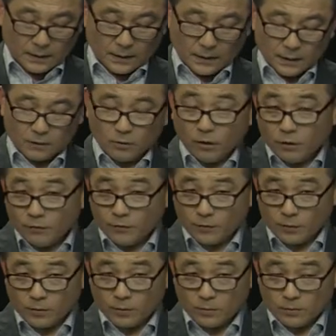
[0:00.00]
And
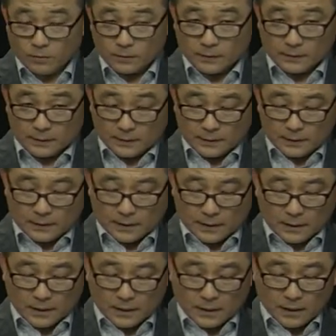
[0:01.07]
also,
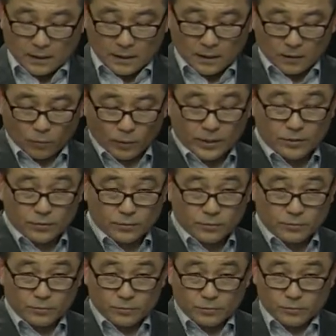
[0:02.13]
when
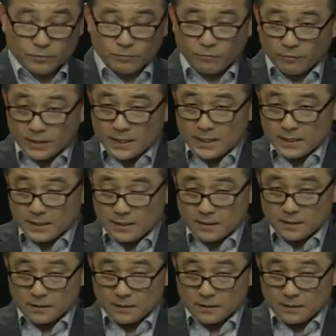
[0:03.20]
you read,